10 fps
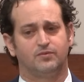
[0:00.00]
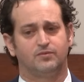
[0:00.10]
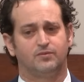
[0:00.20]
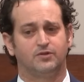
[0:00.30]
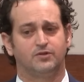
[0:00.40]

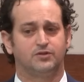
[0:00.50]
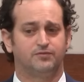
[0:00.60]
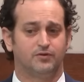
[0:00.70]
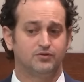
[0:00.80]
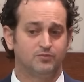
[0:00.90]
When she
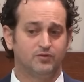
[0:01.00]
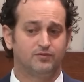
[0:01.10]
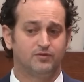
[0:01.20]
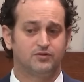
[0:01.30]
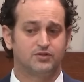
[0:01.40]
first
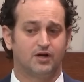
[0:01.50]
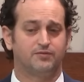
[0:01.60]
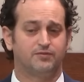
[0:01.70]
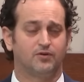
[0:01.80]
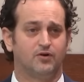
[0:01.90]
moved to
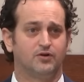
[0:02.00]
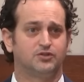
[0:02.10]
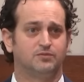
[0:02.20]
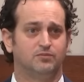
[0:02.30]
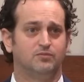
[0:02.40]
South Florida,
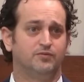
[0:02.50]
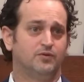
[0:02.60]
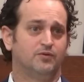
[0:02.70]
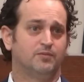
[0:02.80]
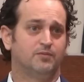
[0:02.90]
she moved
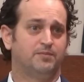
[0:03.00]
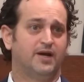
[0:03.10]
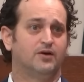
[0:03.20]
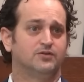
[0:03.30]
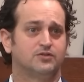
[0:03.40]
in with my
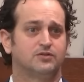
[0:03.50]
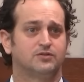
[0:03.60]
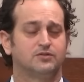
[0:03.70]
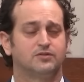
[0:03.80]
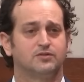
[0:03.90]
parents
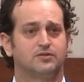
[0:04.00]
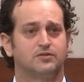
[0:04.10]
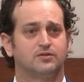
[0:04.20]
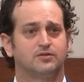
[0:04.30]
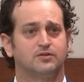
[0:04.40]

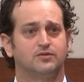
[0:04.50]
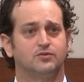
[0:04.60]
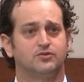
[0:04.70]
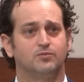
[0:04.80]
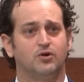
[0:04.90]
into
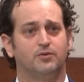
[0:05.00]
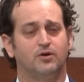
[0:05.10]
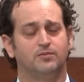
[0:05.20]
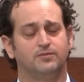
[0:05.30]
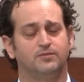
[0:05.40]
a small
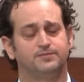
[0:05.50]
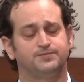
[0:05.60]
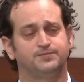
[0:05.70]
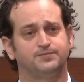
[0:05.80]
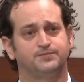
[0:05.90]
apartment.
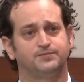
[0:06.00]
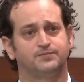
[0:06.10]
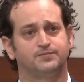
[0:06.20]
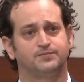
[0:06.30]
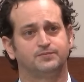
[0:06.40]

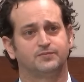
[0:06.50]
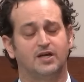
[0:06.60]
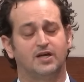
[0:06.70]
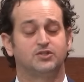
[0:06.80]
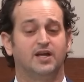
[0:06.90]
They
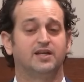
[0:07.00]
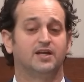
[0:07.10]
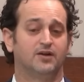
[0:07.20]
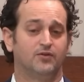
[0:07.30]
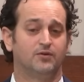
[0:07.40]
actually had to get
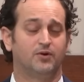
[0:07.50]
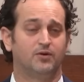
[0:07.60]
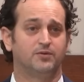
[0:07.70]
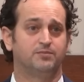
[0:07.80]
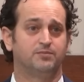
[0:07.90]
another
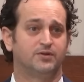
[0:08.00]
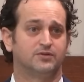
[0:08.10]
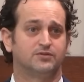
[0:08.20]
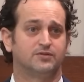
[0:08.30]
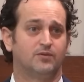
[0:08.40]
apartment
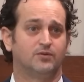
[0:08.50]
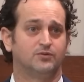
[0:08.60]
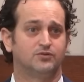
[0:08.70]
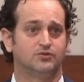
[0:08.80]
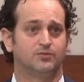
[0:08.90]
because that one
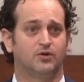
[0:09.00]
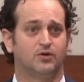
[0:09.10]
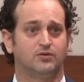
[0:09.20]
was too small.